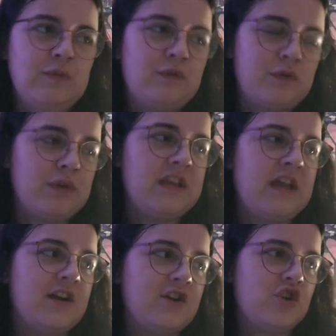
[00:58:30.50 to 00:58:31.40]
took the
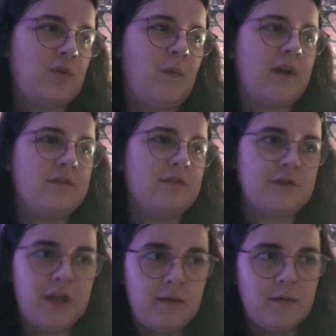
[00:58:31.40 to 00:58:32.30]
action, well done
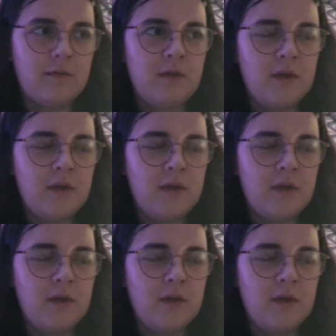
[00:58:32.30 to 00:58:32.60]
you,